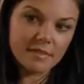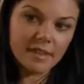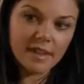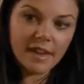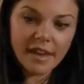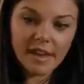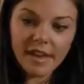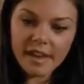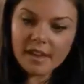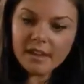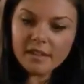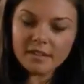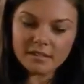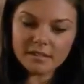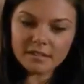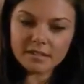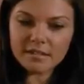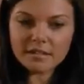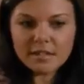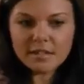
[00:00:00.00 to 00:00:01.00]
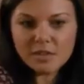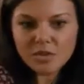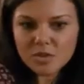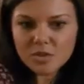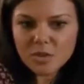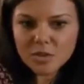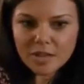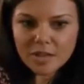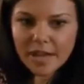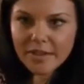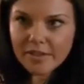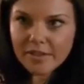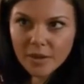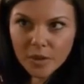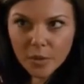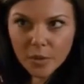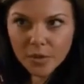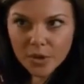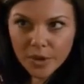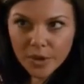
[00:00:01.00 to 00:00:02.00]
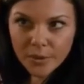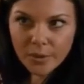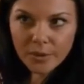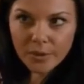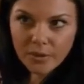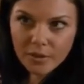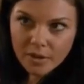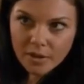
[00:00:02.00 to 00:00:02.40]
Yeah. I also like the old you.